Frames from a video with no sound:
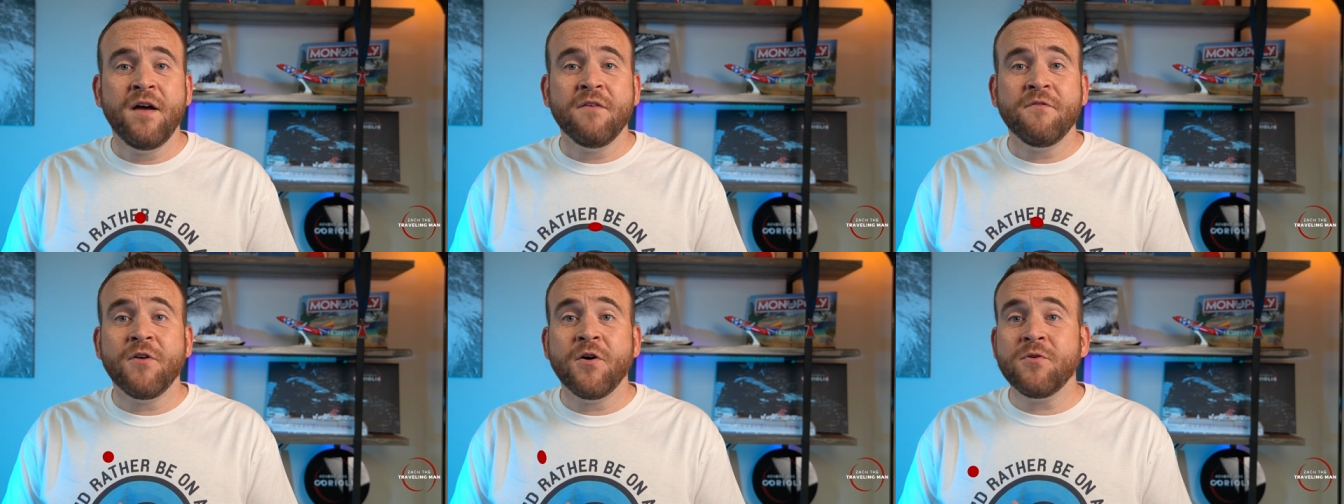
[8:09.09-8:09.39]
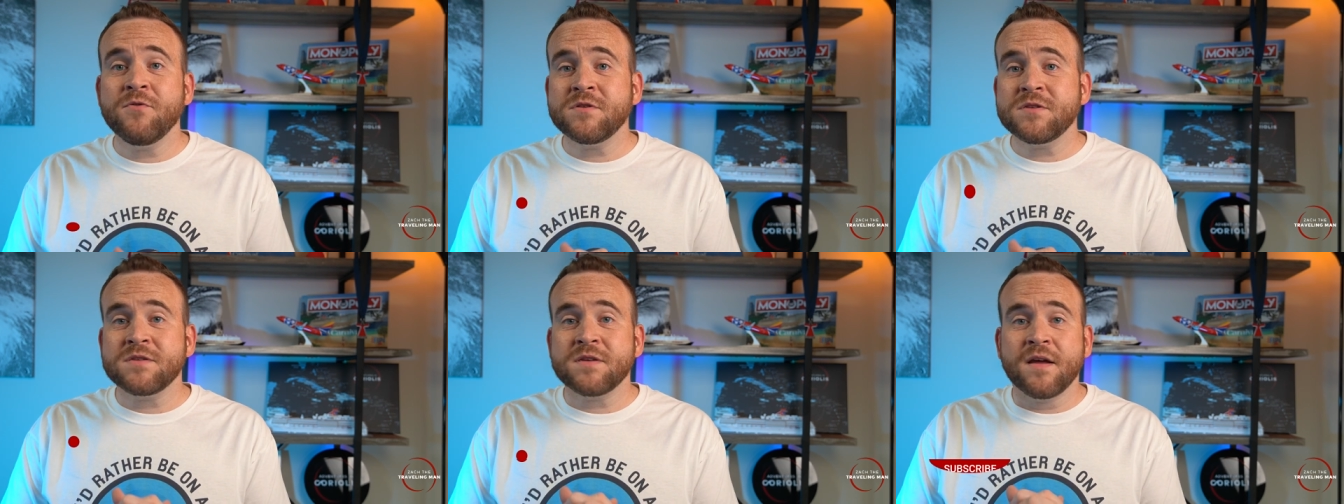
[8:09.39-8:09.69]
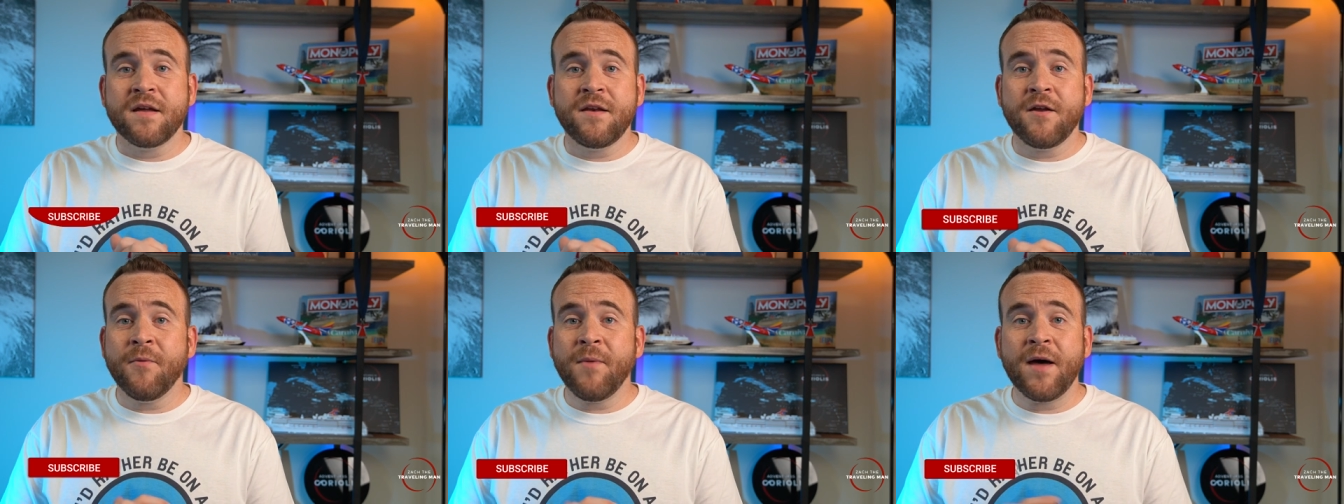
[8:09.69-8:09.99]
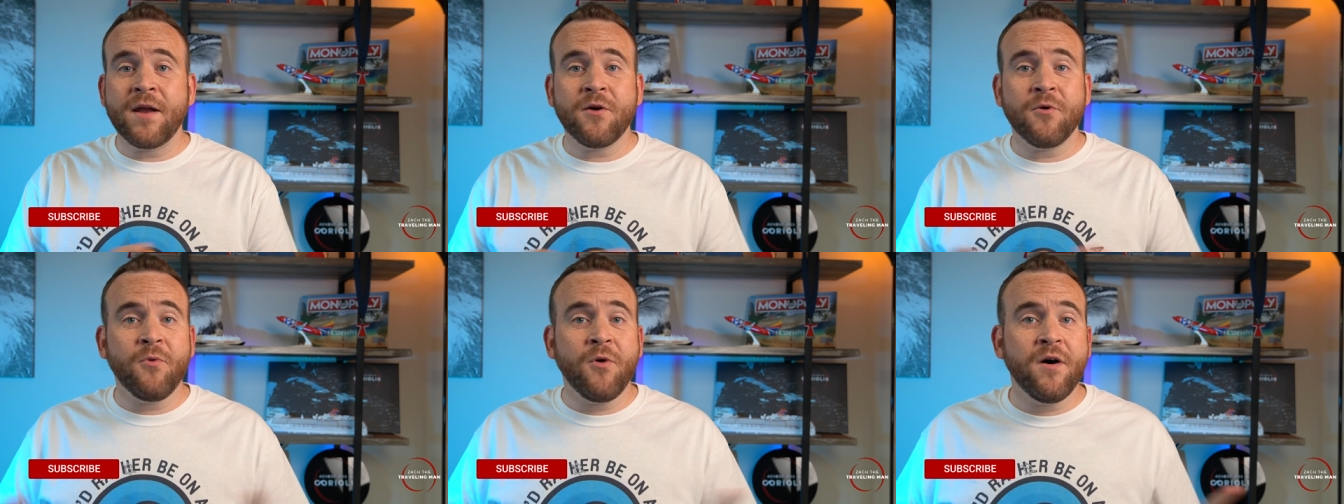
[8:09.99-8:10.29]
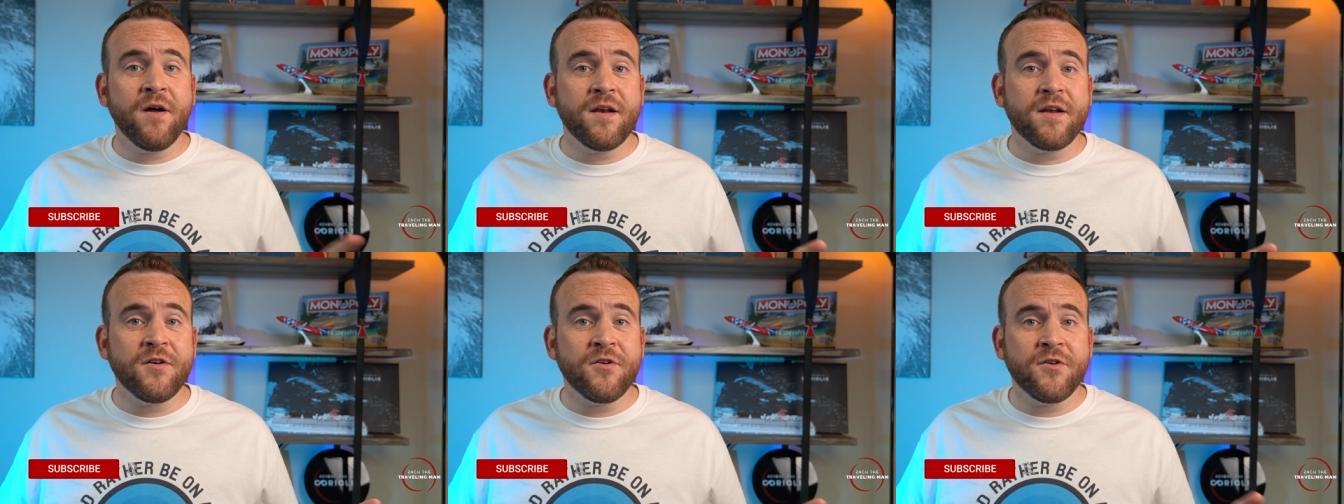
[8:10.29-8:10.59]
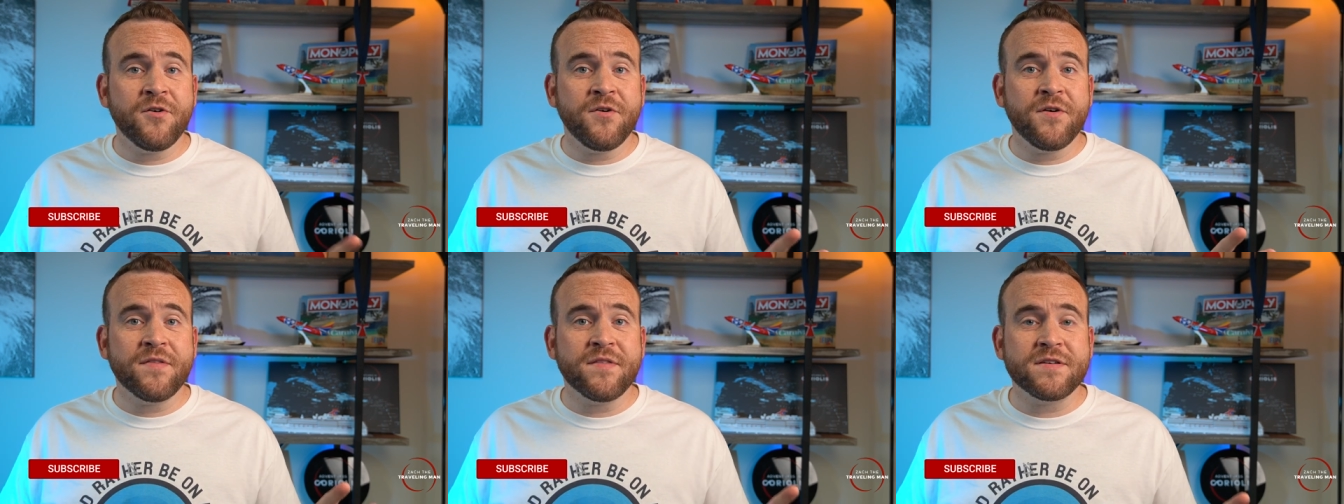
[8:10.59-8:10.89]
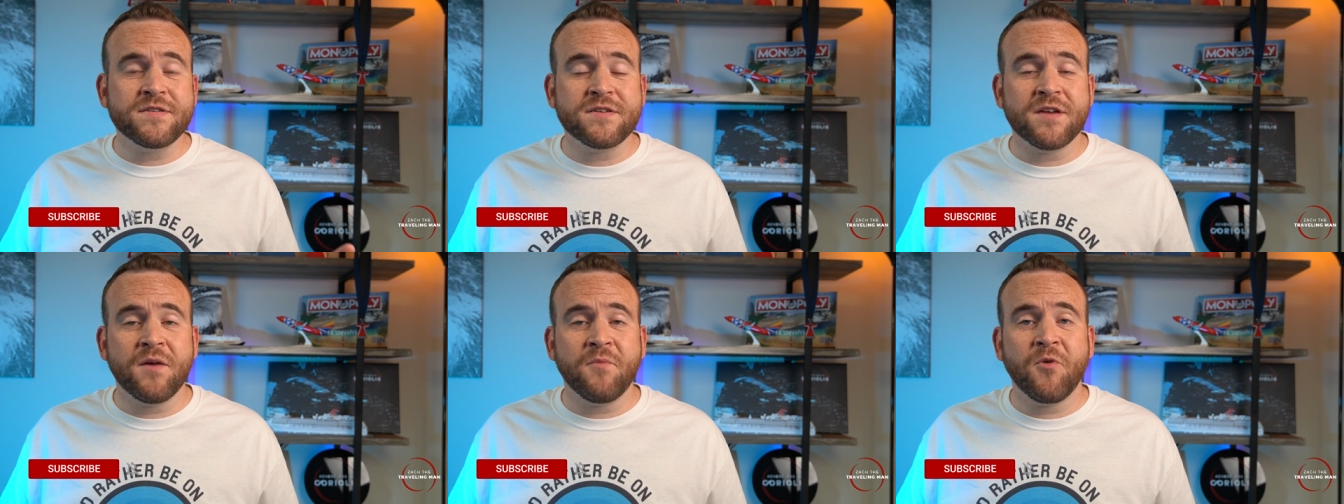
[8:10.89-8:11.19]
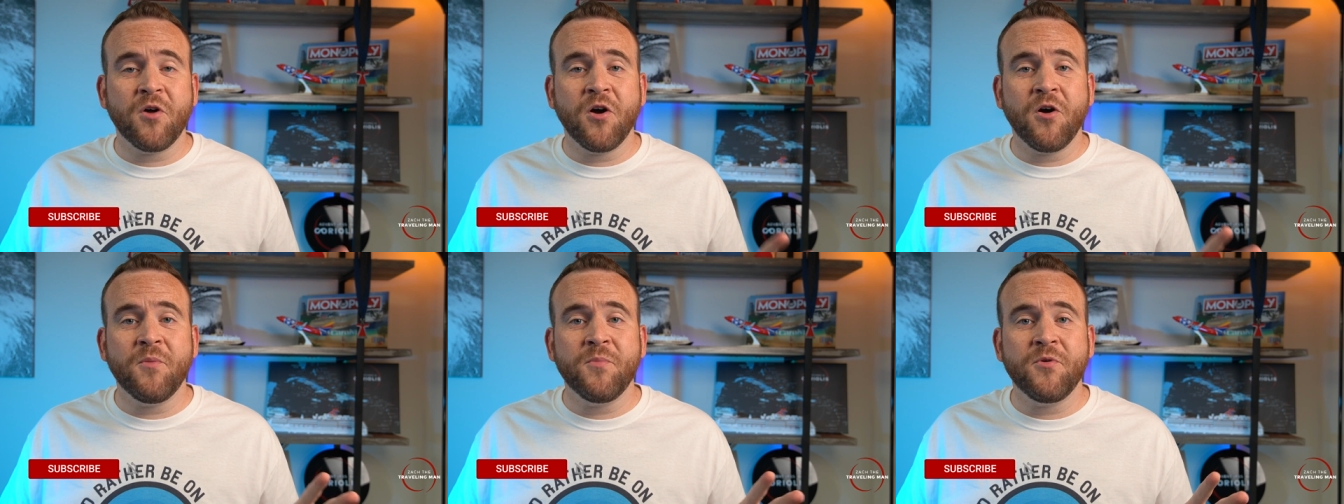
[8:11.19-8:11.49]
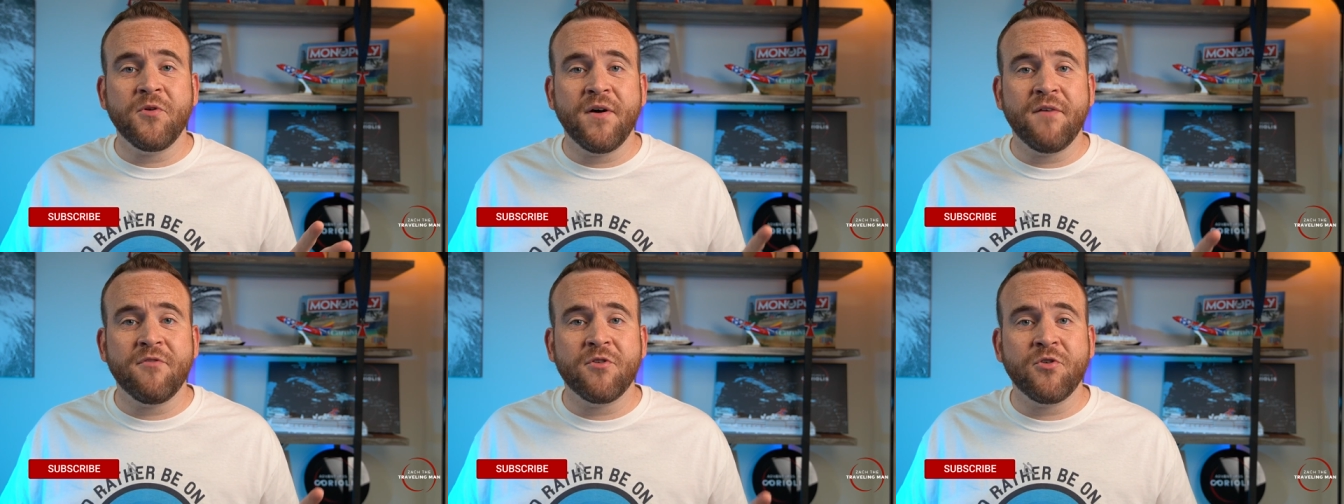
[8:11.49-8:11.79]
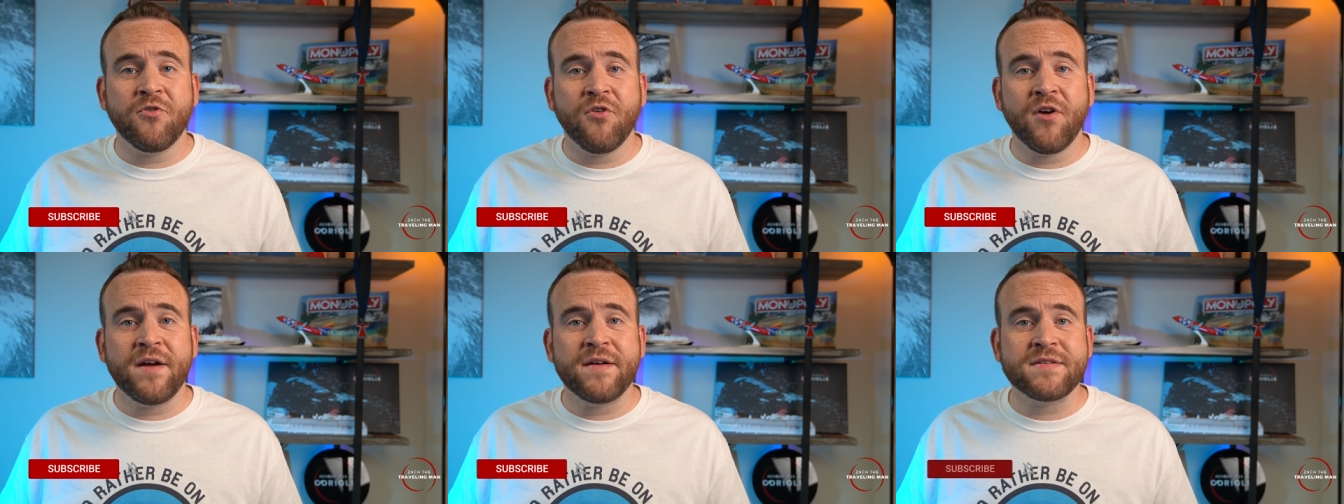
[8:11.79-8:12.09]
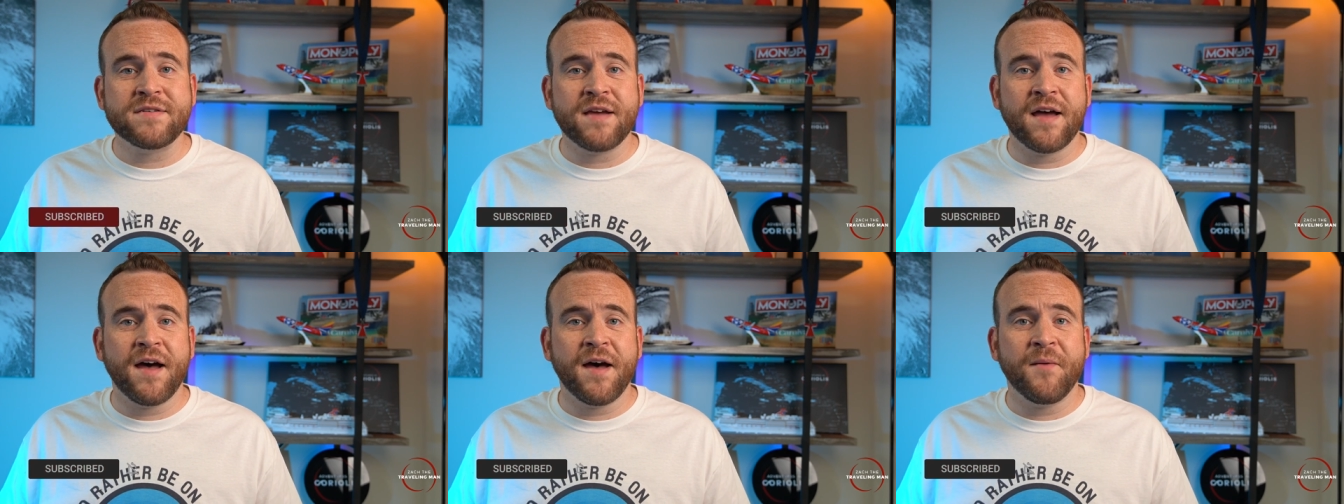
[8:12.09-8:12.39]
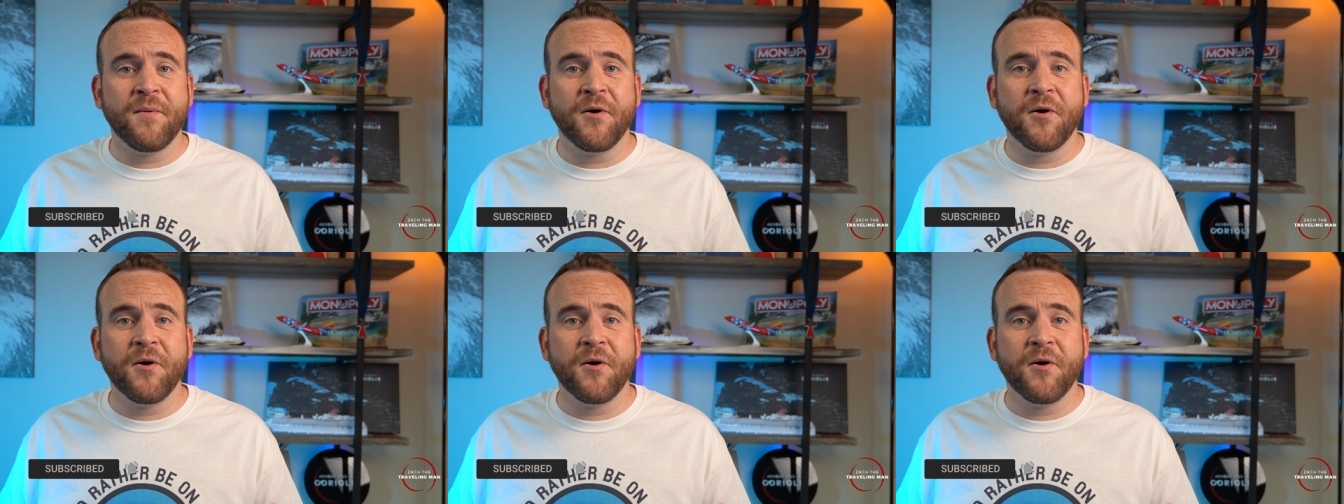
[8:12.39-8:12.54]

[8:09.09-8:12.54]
Folks, no matter what you're doing this summer, I hope you have a great time.